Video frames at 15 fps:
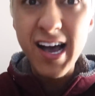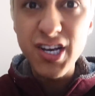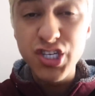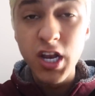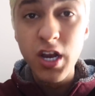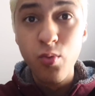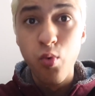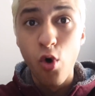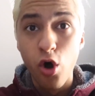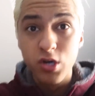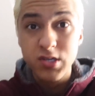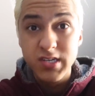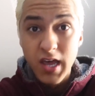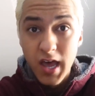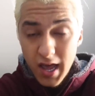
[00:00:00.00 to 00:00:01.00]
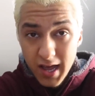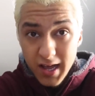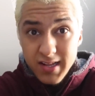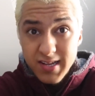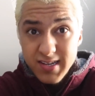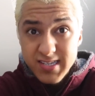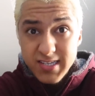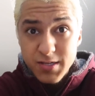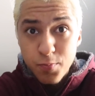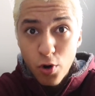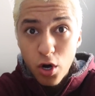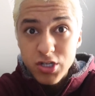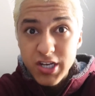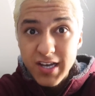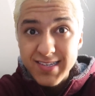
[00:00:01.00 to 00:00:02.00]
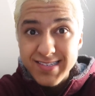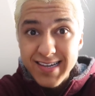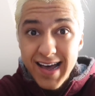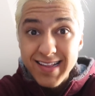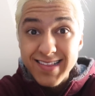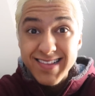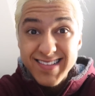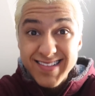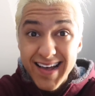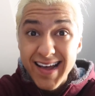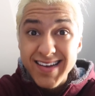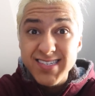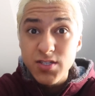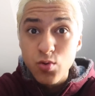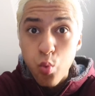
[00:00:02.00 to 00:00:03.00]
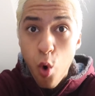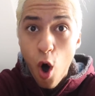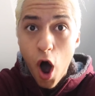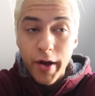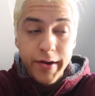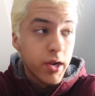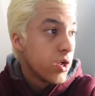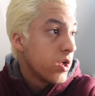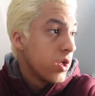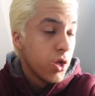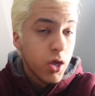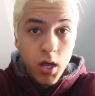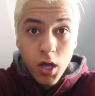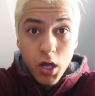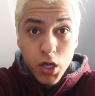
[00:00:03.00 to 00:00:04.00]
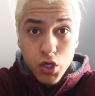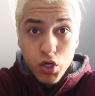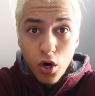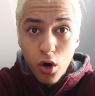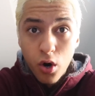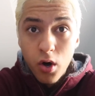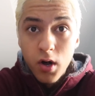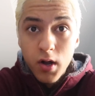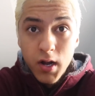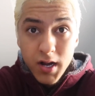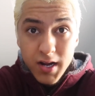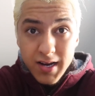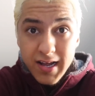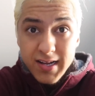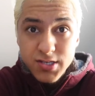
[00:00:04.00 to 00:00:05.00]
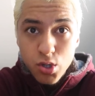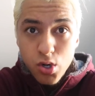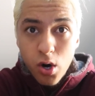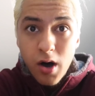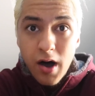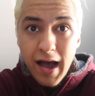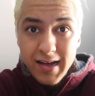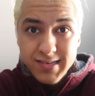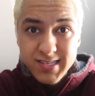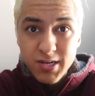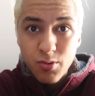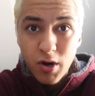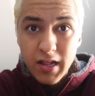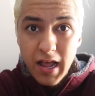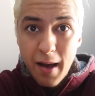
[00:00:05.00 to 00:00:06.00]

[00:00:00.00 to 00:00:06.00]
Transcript: actually works. This is Project Z Test 1. Yo, let's go and see what